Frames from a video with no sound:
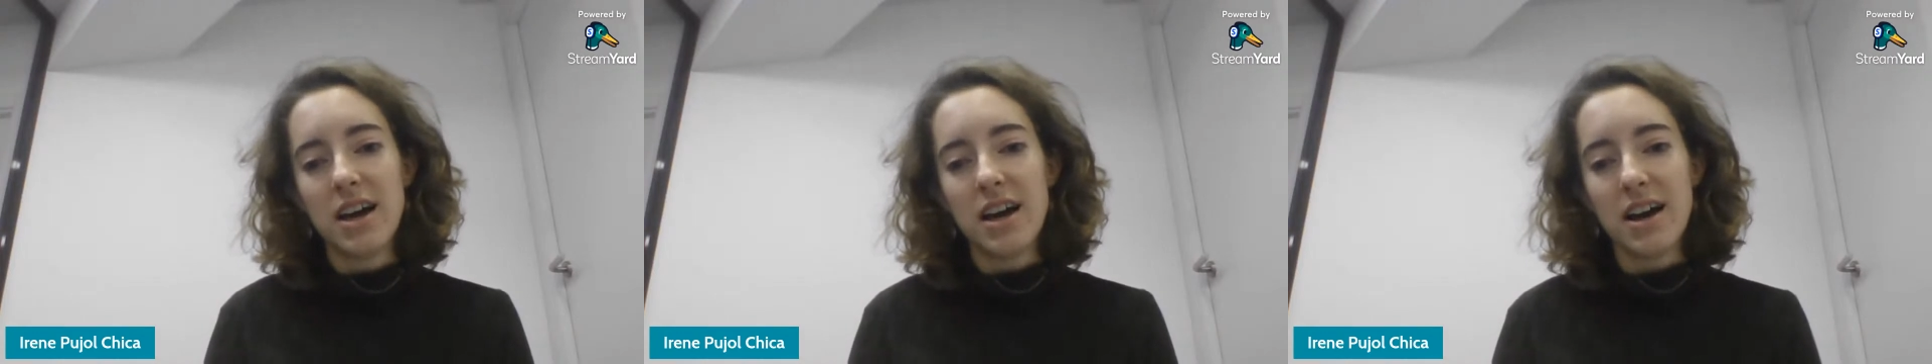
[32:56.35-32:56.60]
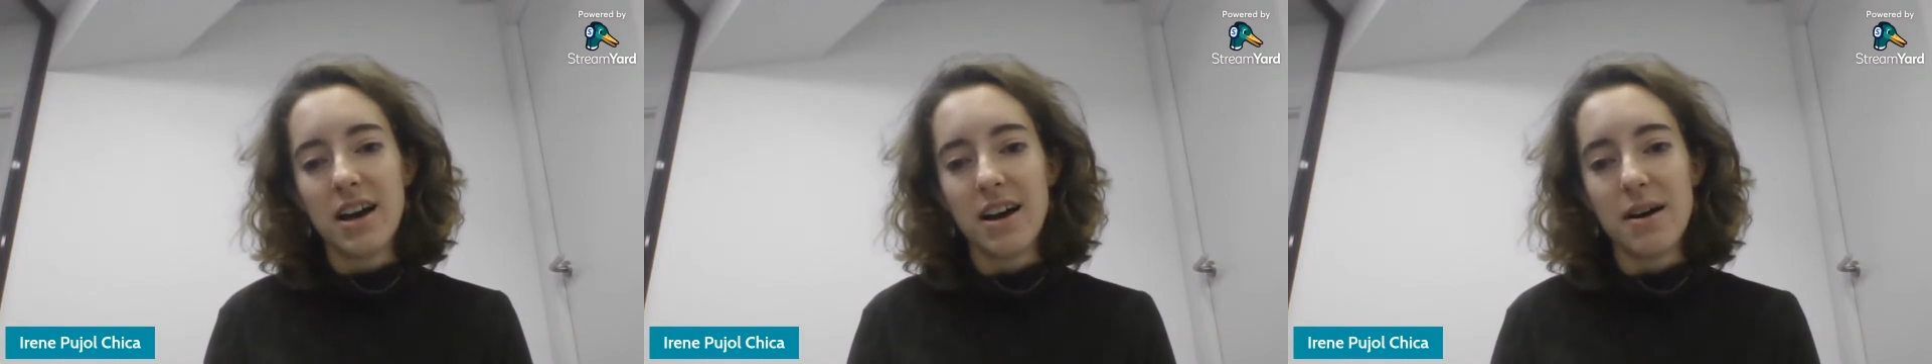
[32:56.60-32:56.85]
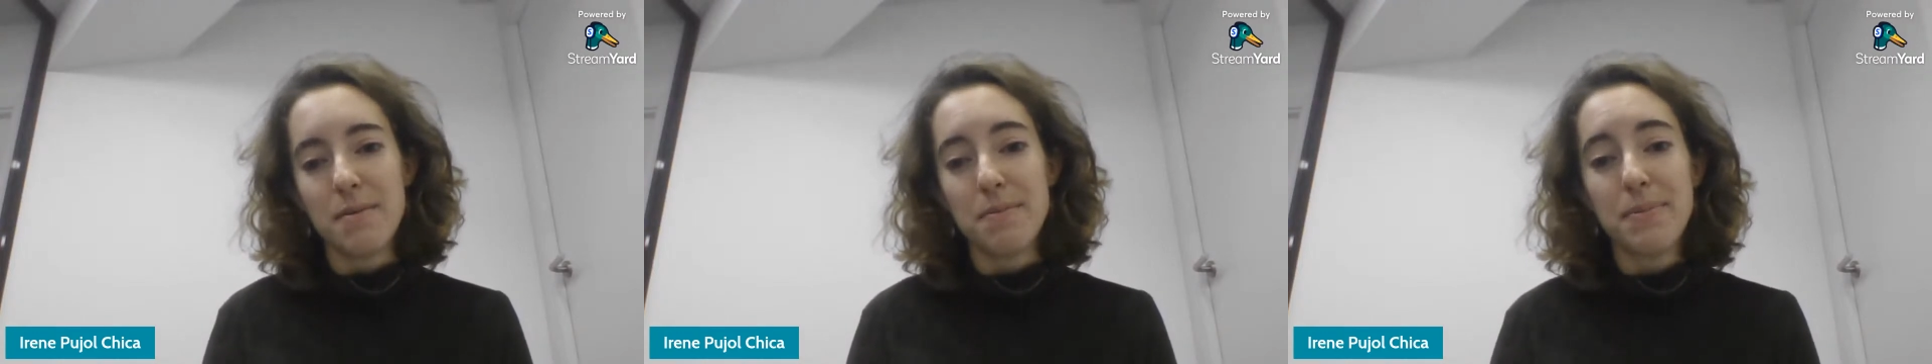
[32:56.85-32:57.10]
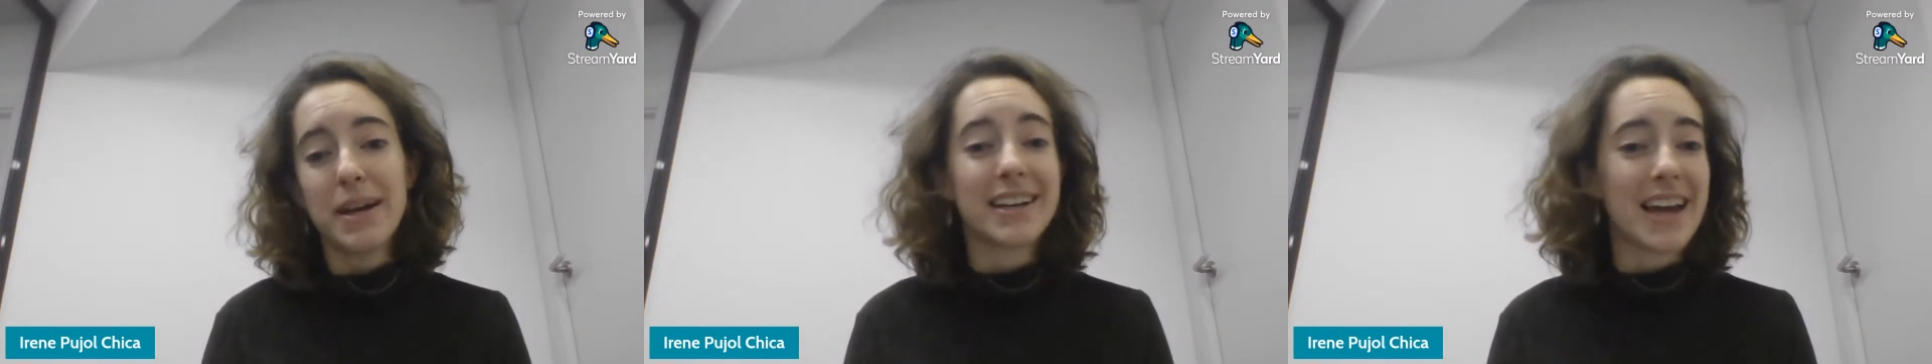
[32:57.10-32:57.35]

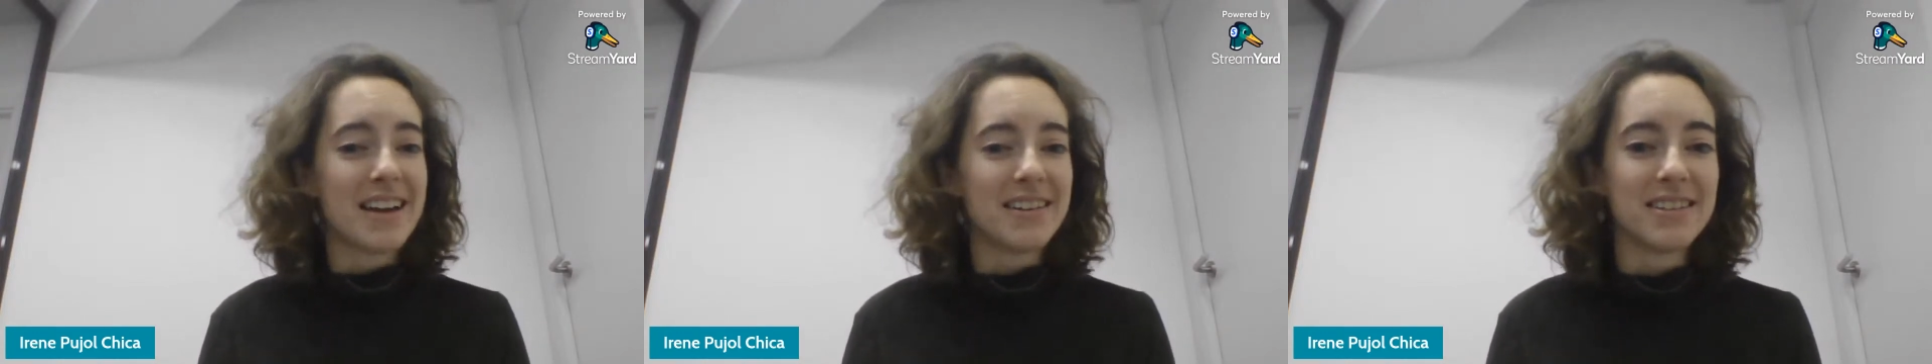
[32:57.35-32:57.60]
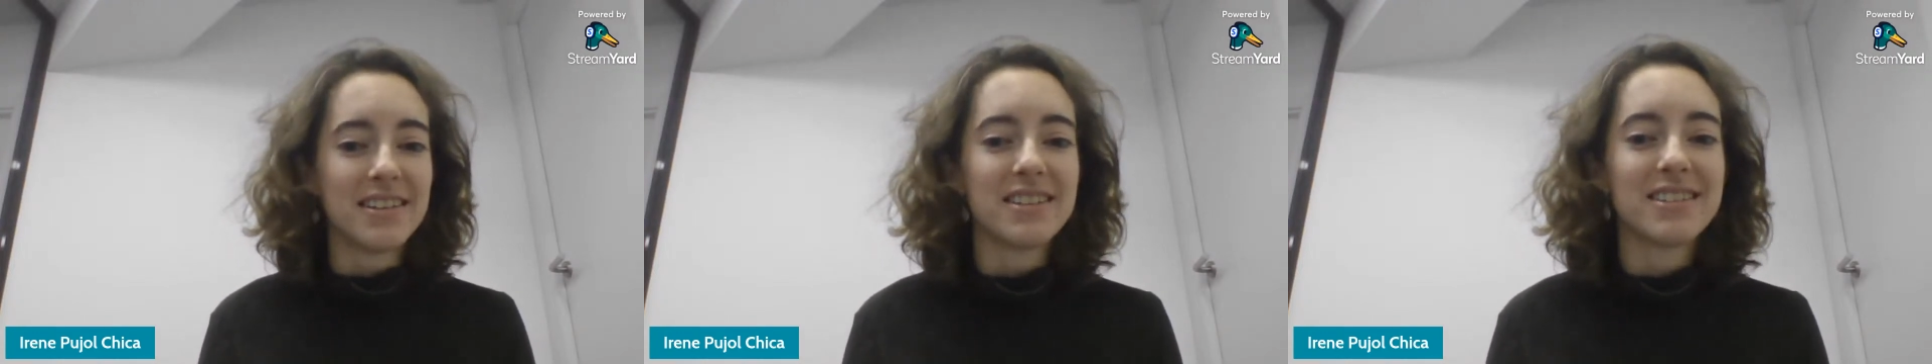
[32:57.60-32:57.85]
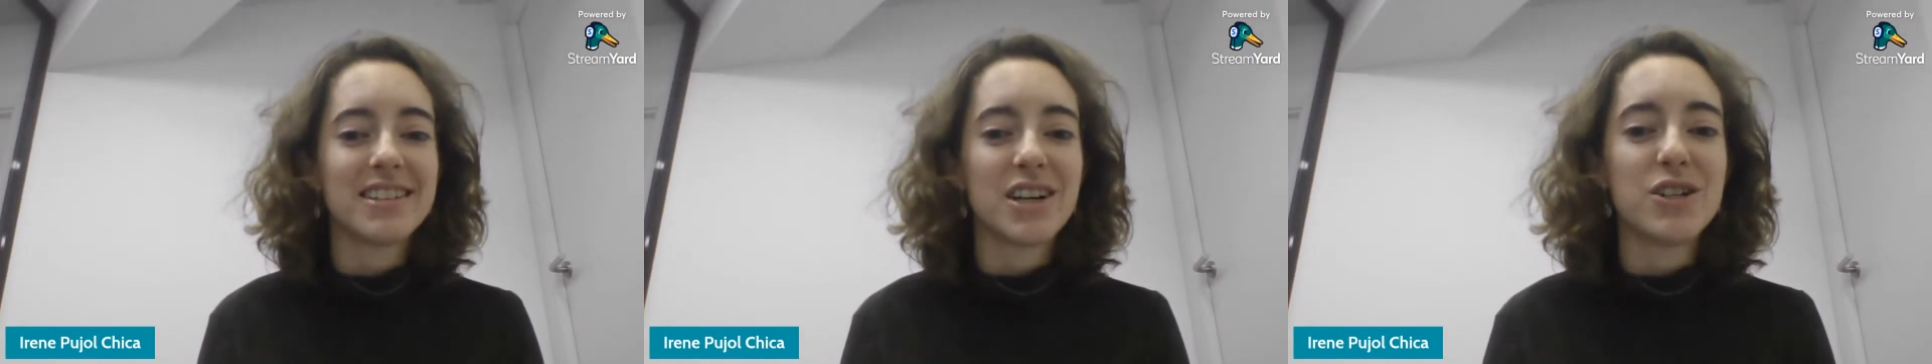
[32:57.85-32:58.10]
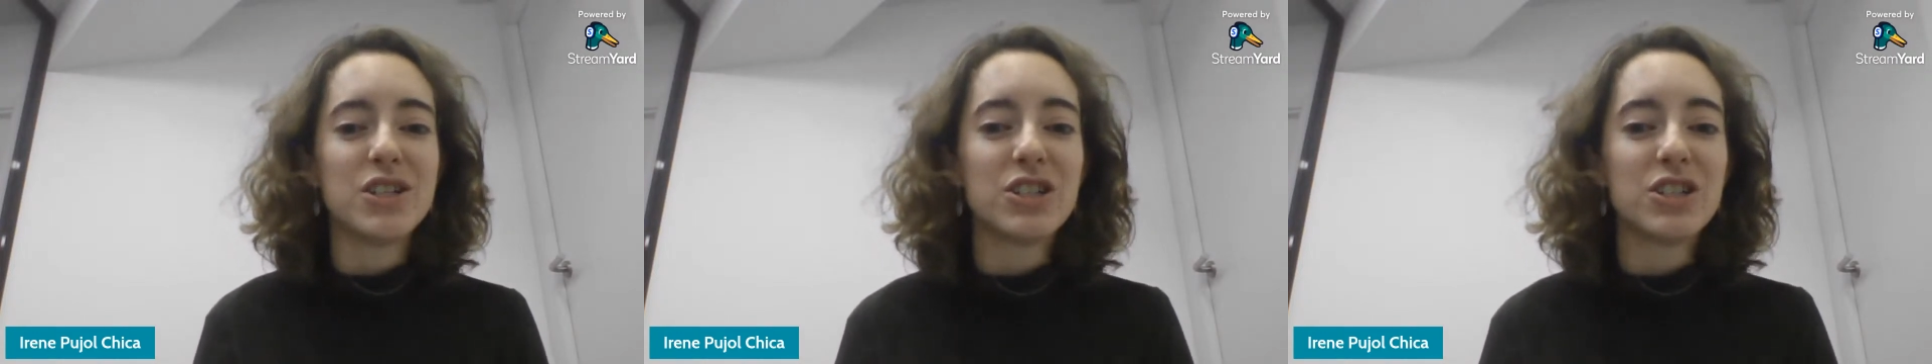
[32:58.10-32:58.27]
but again, there's